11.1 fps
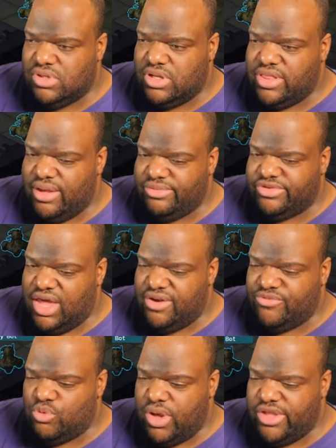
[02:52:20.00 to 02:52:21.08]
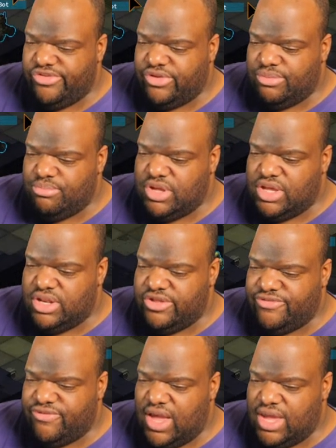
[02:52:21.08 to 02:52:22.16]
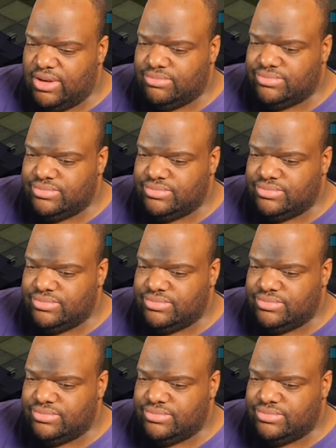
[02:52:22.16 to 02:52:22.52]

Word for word: Well, that was kind of a waste, but it's fine.